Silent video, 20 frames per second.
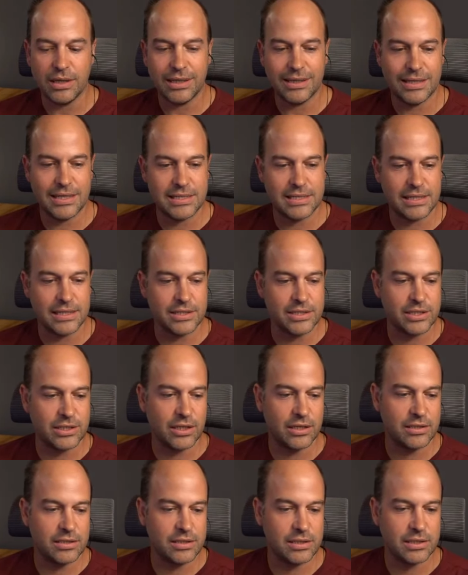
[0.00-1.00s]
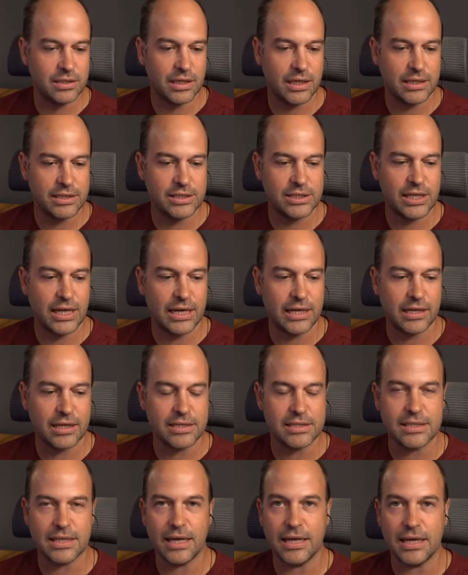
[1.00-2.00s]
In this instance, it's telling
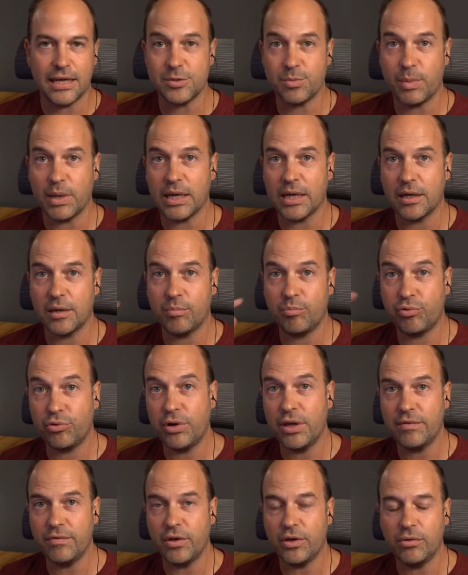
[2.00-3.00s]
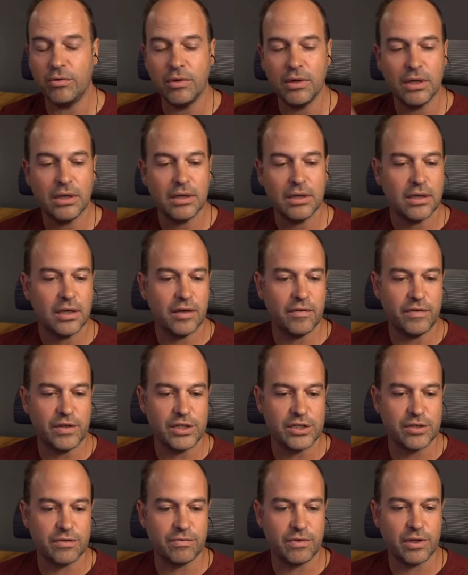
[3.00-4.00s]
us that it's making a preview of
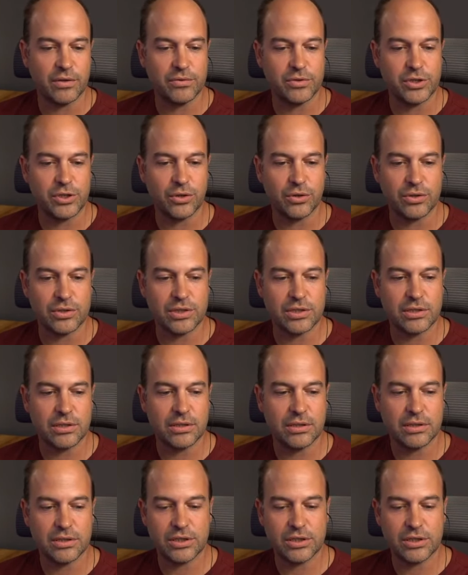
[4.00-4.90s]
each of those shots.